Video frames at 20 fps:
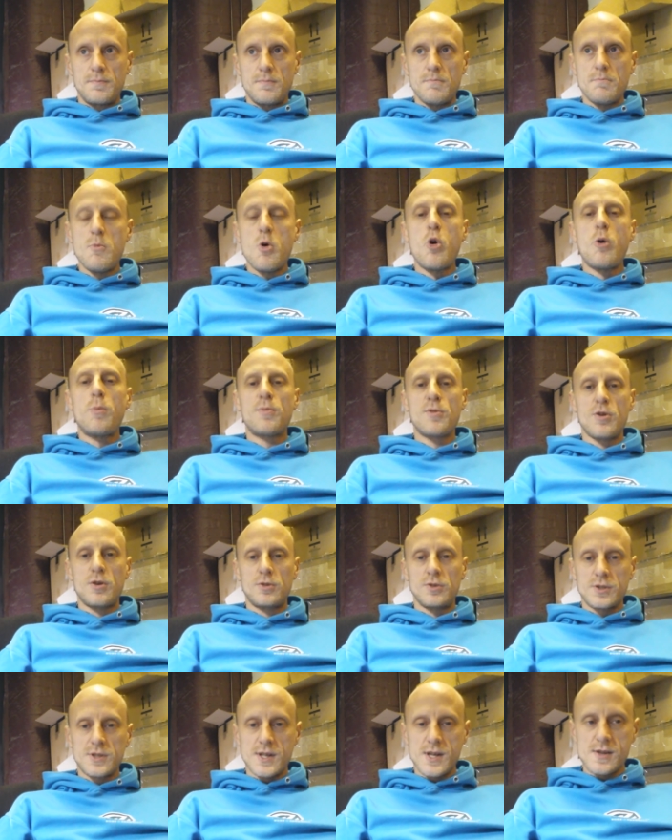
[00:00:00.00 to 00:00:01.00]
more
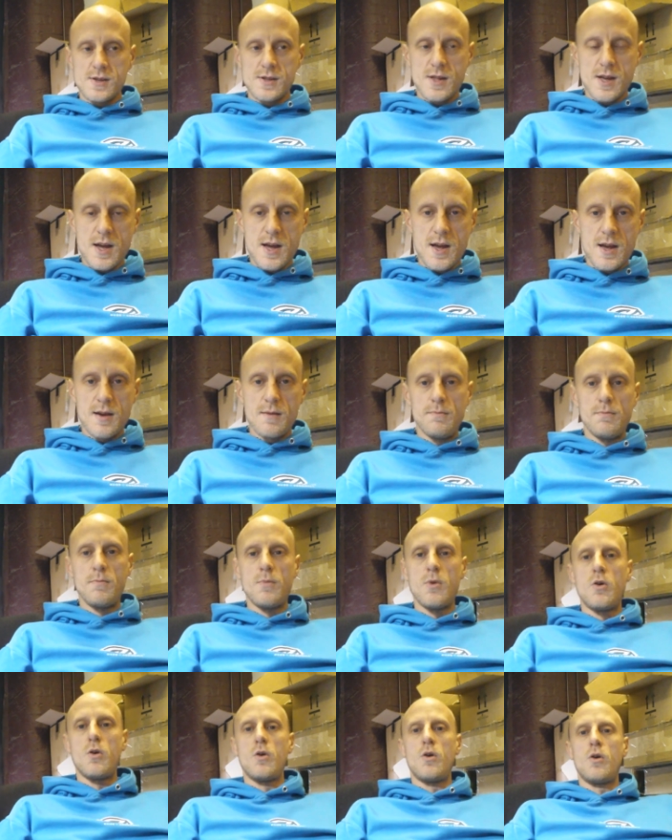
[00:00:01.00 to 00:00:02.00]
product out there,
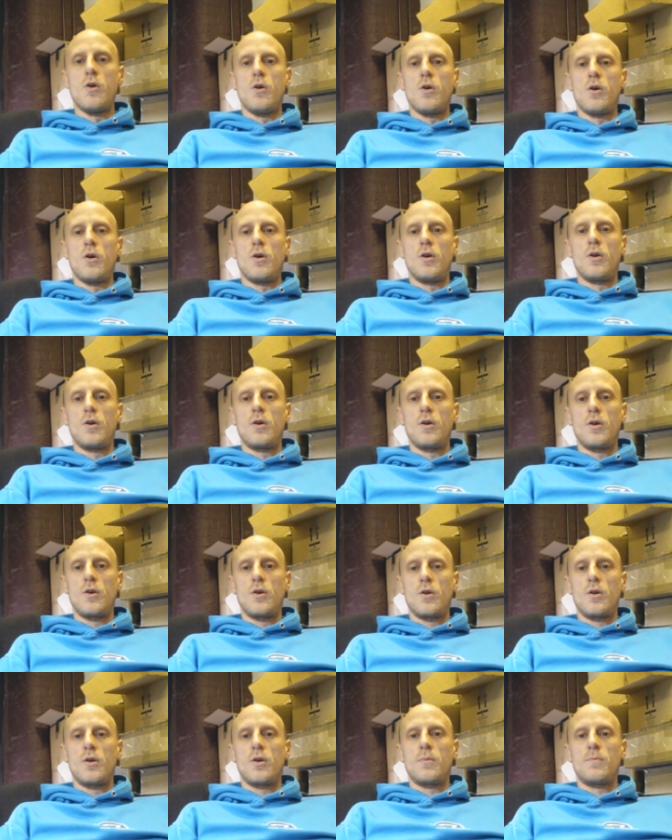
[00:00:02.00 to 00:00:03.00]
more
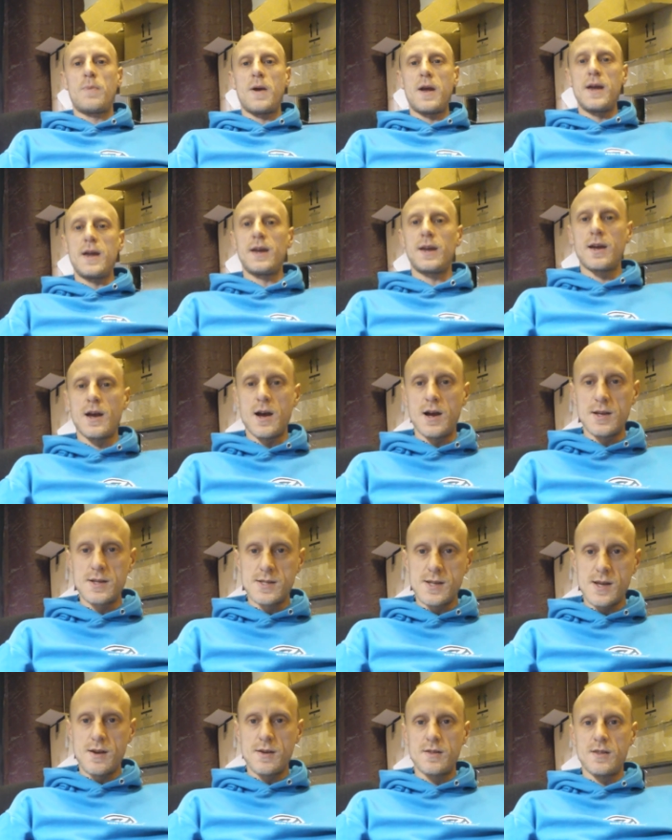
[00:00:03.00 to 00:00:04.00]
painting
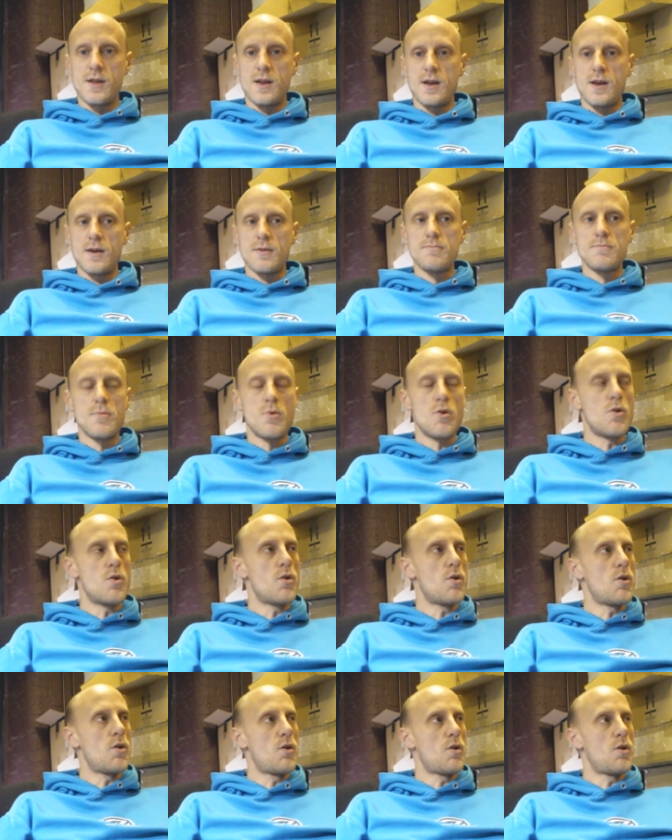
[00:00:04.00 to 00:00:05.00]
guides out there,
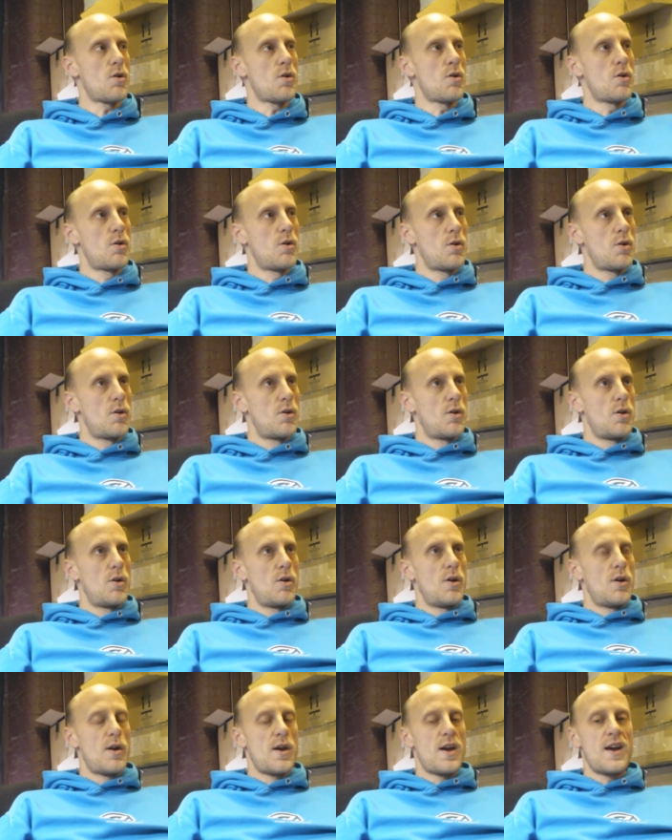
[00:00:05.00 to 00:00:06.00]
more
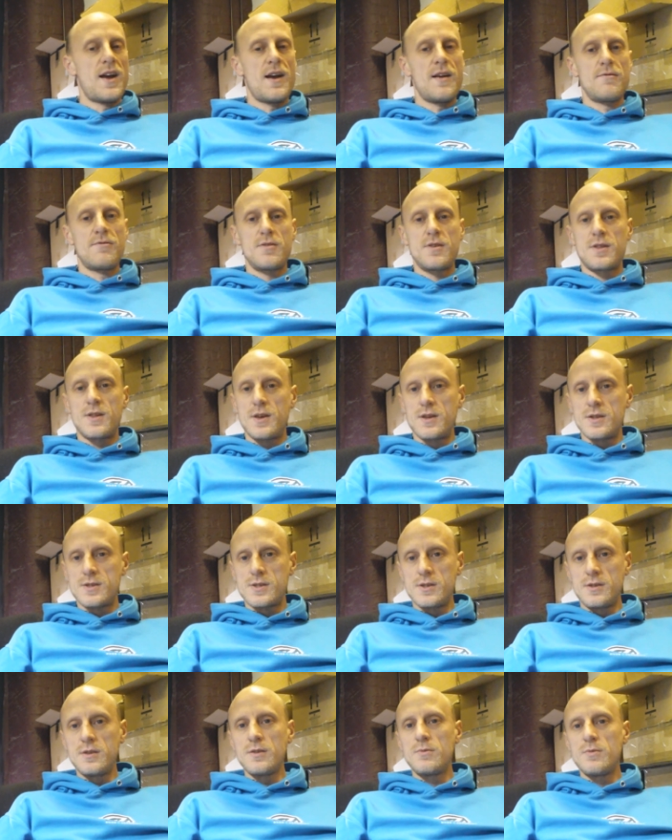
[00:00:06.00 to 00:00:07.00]
everything
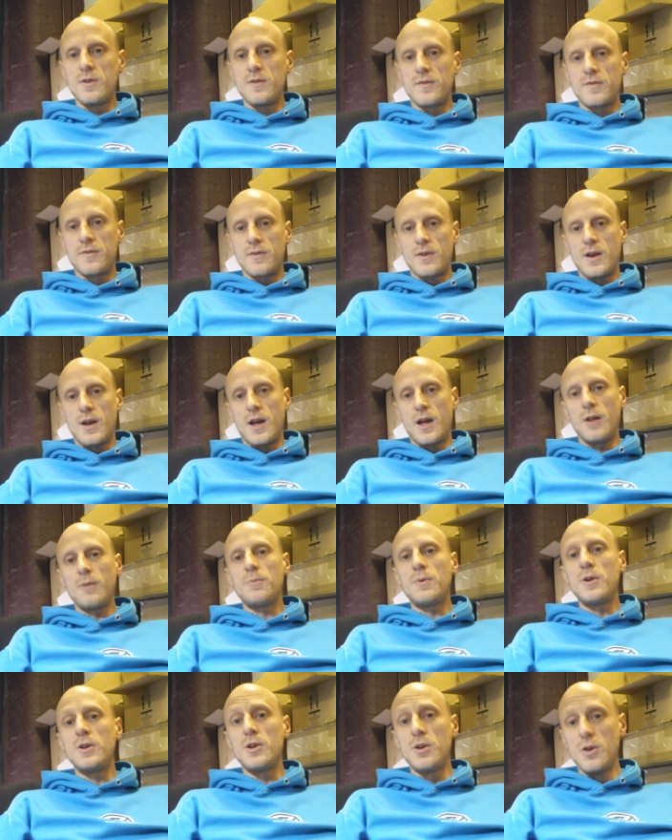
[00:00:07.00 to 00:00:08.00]
to do with
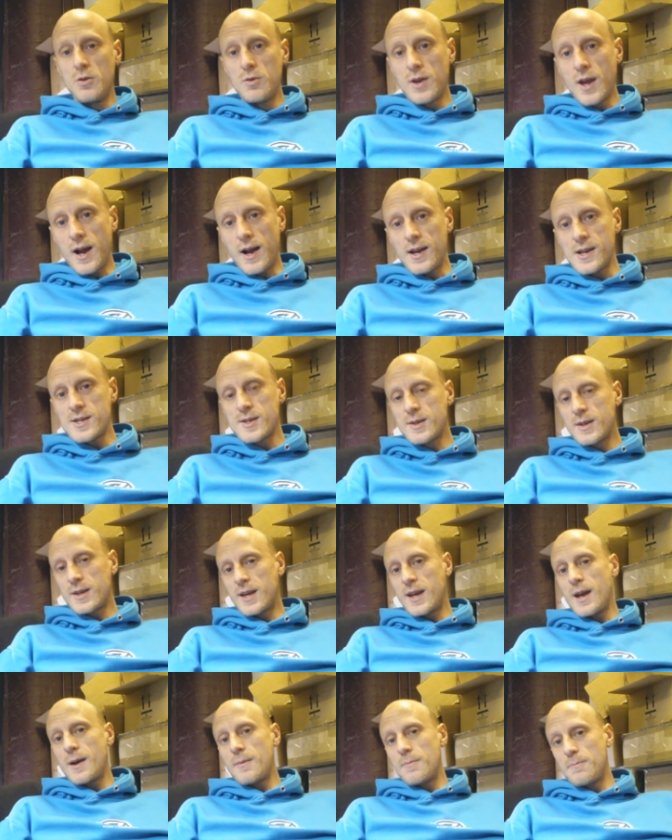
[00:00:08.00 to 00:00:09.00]
helping you guys
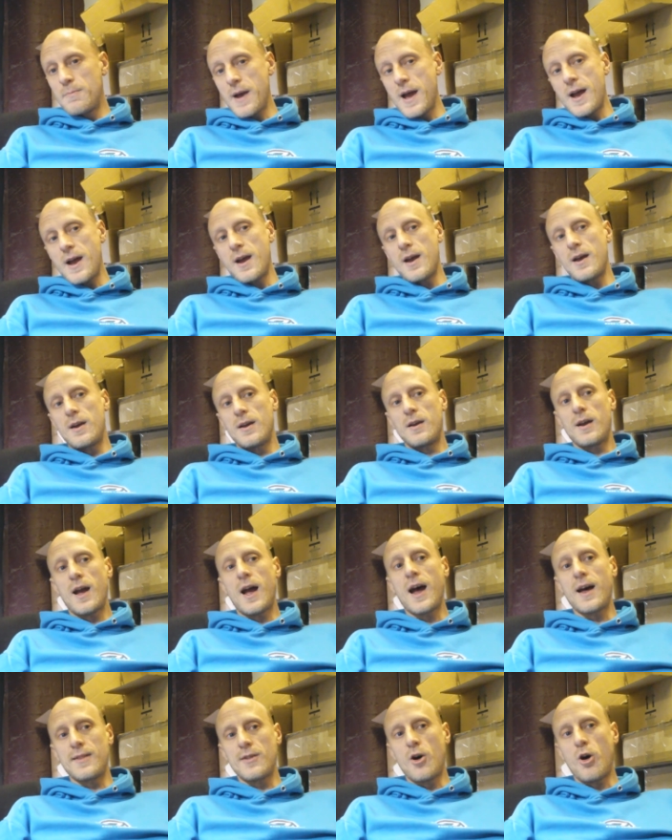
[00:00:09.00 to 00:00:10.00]
get better
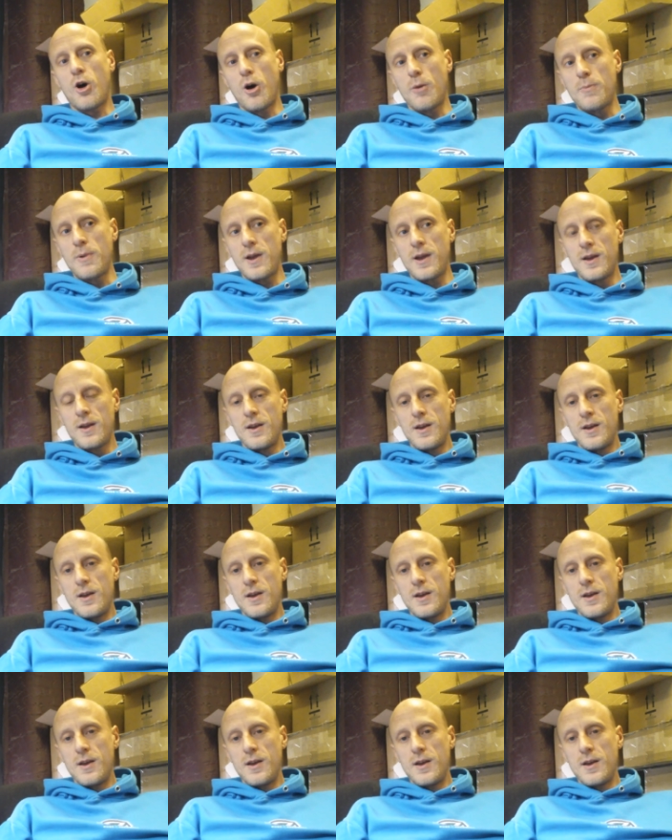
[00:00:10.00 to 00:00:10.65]
at the hobby